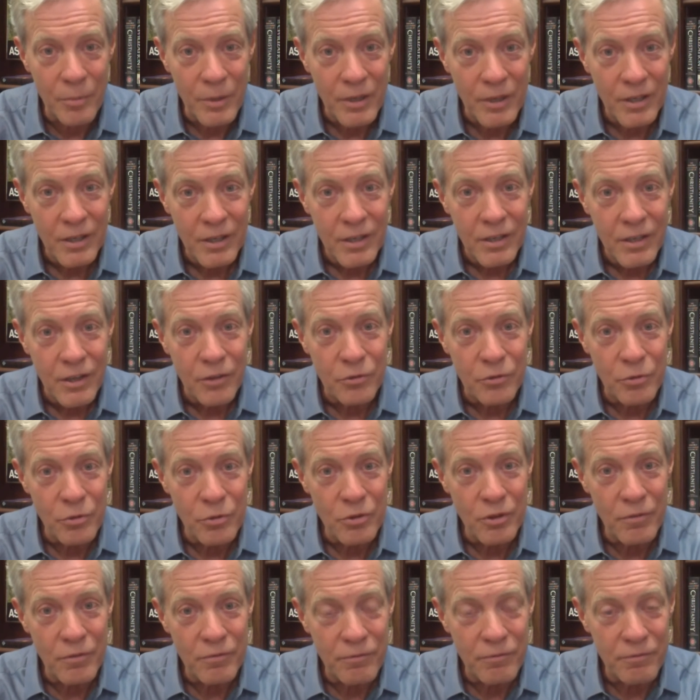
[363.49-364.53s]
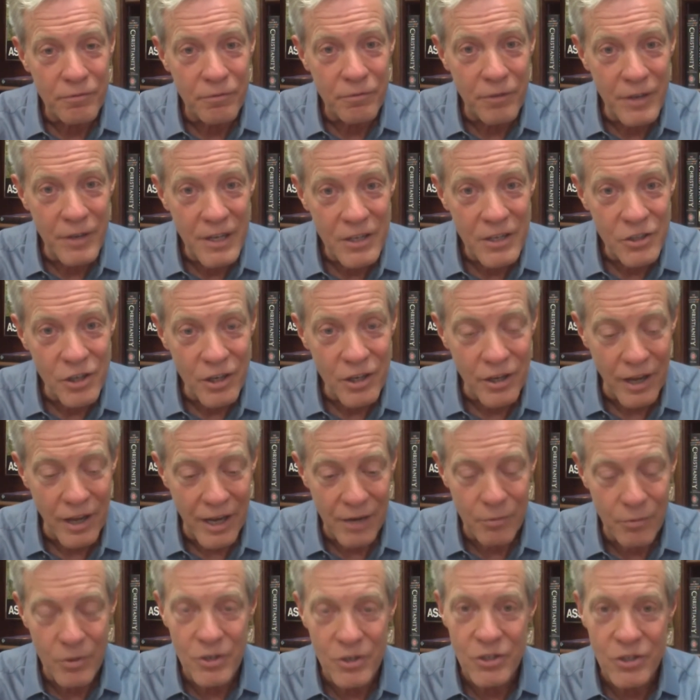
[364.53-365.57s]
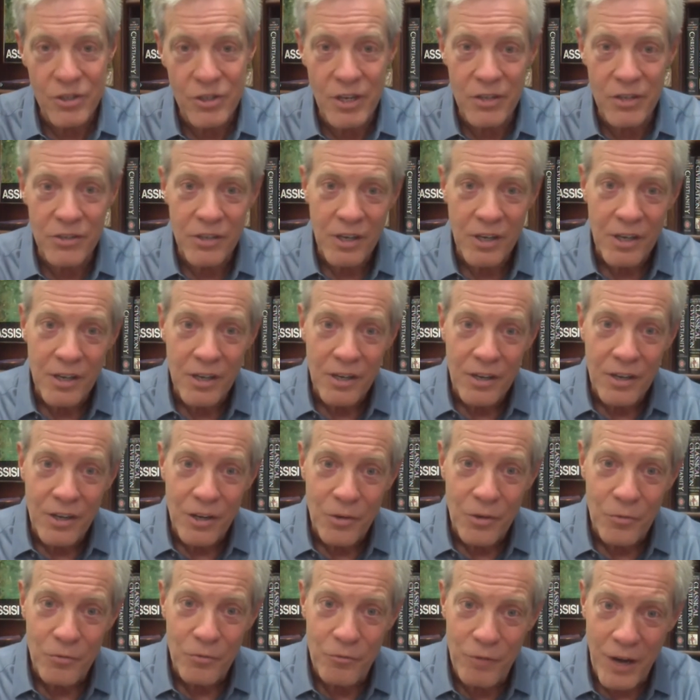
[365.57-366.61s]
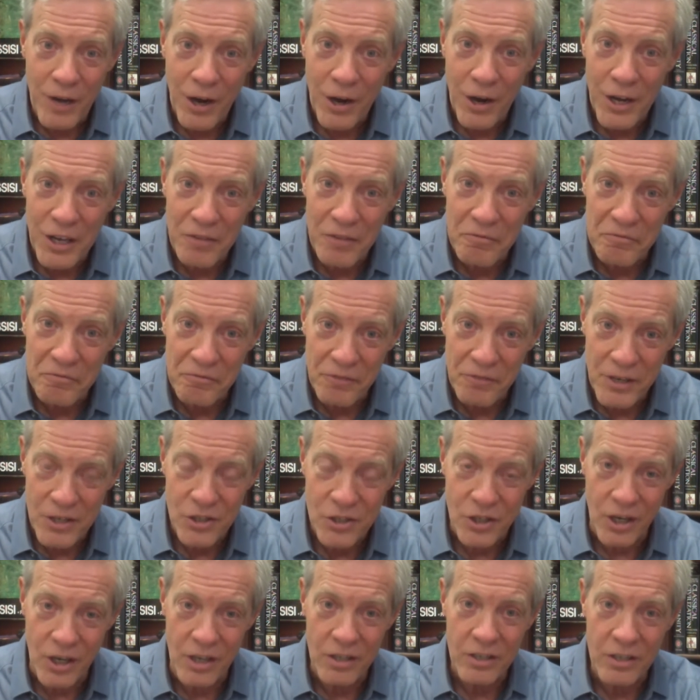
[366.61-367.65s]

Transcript: through the Phoenician language this very efficient